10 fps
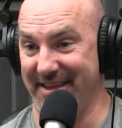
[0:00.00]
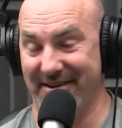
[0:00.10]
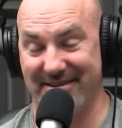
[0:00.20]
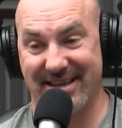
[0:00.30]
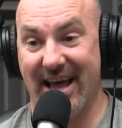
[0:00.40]

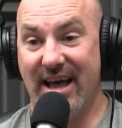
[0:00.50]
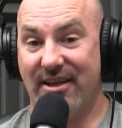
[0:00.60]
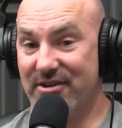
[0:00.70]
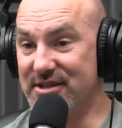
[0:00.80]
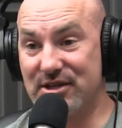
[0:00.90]
There's
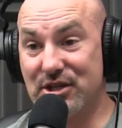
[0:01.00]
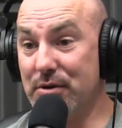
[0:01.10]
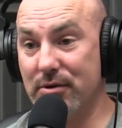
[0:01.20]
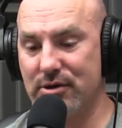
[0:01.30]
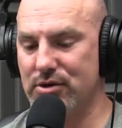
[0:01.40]
there's a
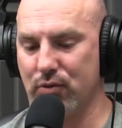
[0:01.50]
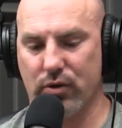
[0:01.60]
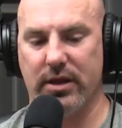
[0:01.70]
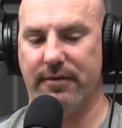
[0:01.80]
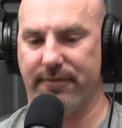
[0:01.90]
su- there's a
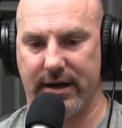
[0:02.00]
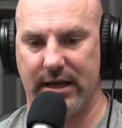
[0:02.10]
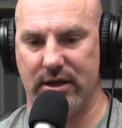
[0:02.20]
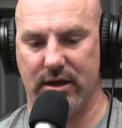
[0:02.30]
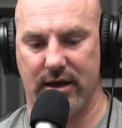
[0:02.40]
really
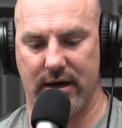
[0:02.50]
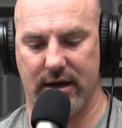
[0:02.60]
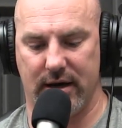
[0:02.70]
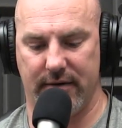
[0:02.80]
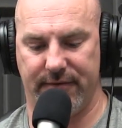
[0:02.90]
funny
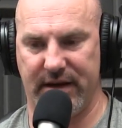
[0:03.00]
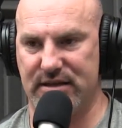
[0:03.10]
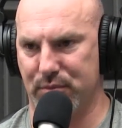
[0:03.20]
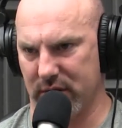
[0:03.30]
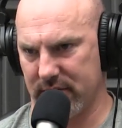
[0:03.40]
uh,
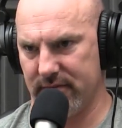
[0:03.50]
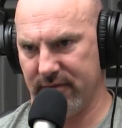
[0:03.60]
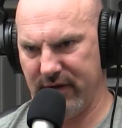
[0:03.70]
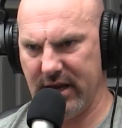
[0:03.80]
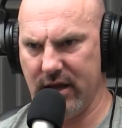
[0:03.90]
Facebook
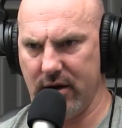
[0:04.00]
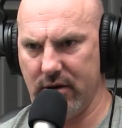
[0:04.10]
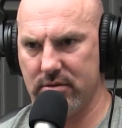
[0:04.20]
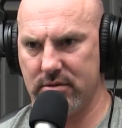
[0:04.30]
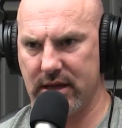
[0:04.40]

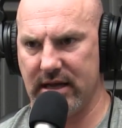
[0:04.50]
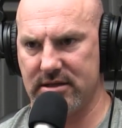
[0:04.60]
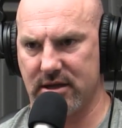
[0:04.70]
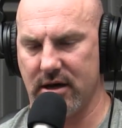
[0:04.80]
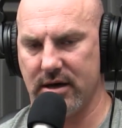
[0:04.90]
video that I
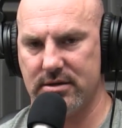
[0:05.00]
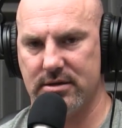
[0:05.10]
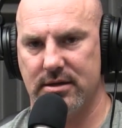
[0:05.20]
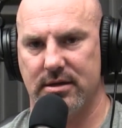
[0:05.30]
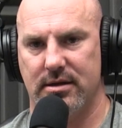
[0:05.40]
saw.
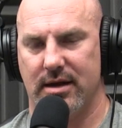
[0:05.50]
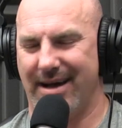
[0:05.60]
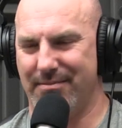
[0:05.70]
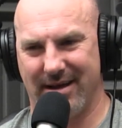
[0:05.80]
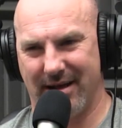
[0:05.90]

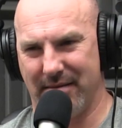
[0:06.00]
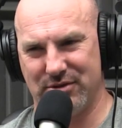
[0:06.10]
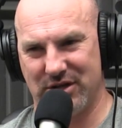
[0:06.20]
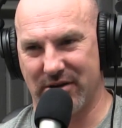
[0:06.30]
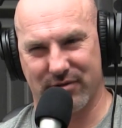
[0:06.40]
I'm not, I'm
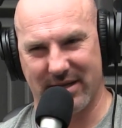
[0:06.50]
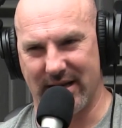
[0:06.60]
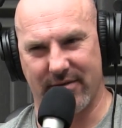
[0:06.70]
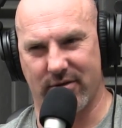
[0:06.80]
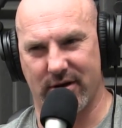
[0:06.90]
generally
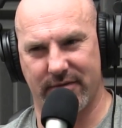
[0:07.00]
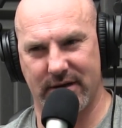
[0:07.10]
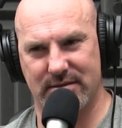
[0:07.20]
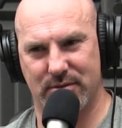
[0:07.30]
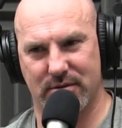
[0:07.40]
never on
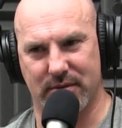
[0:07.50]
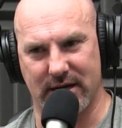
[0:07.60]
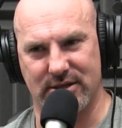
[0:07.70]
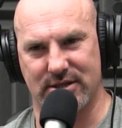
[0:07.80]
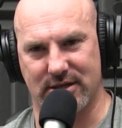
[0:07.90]
Facebook, but
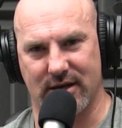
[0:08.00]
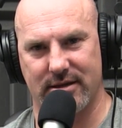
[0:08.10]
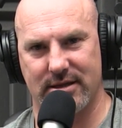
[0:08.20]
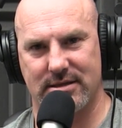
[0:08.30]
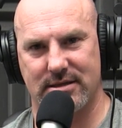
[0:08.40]
I just saw
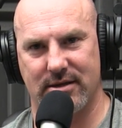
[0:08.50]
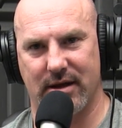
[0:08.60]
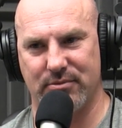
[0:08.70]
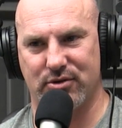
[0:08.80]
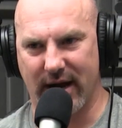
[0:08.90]
this. The,
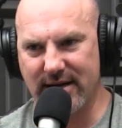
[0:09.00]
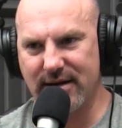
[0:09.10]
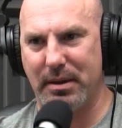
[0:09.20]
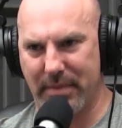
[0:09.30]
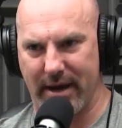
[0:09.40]
okay. I'm trying to
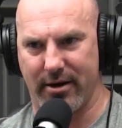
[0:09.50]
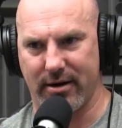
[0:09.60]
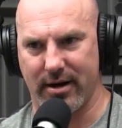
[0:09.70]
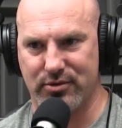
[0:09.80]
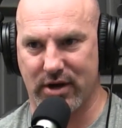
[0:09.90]
be
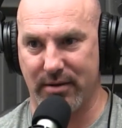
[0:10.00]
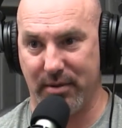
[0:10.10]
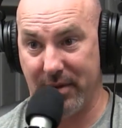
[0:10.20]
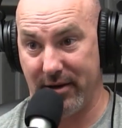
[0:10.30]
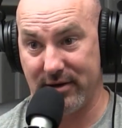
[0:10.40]
better. I'm trying to
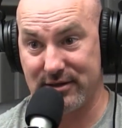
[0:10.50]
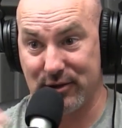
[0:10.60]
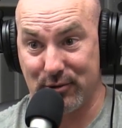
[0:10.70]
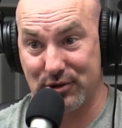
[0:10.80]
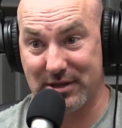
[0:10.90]
be better at
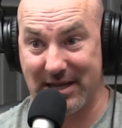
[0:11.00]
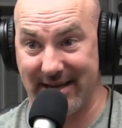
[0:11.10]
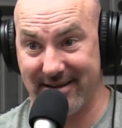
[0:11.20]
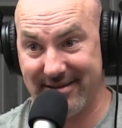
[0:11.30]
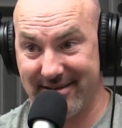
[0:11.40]
socially